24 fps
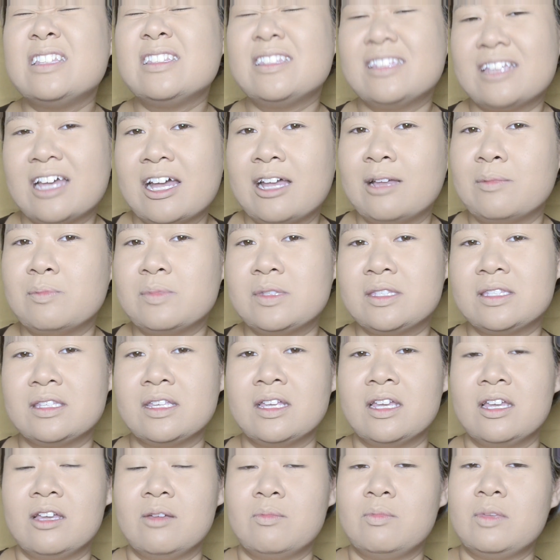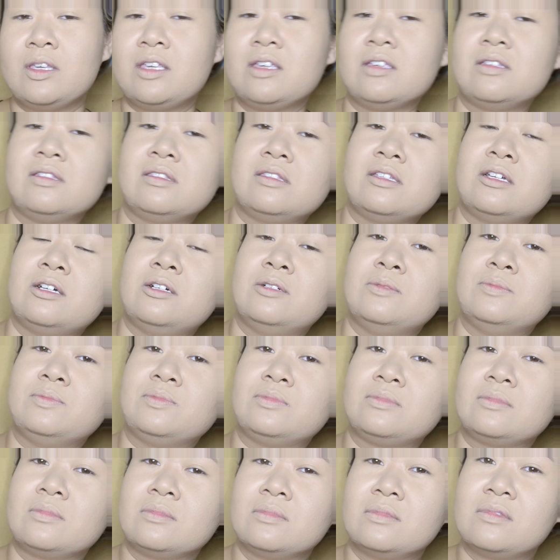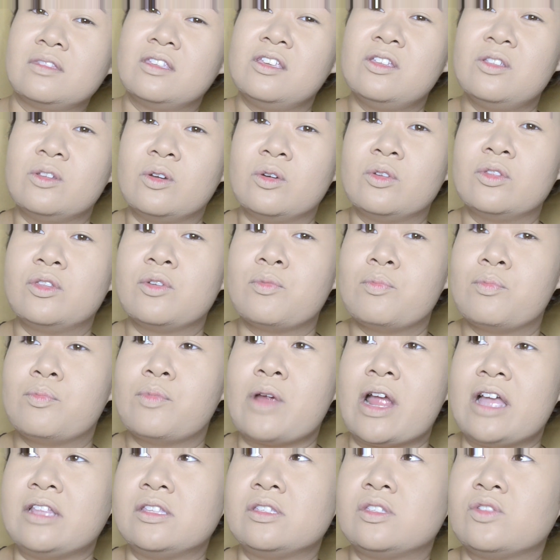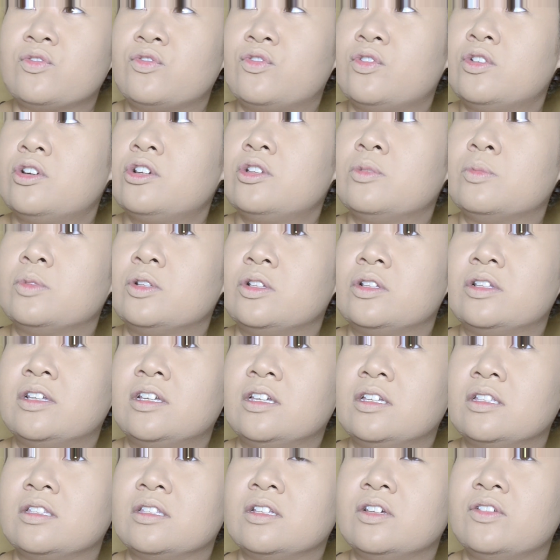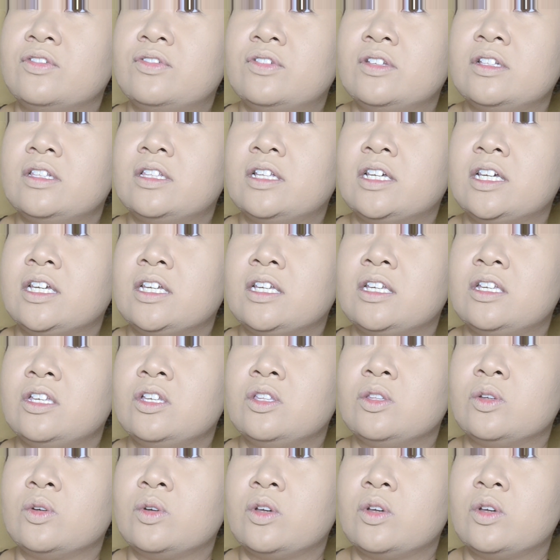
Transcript: types, because you know, their brand's affordable, and I feel like, you know,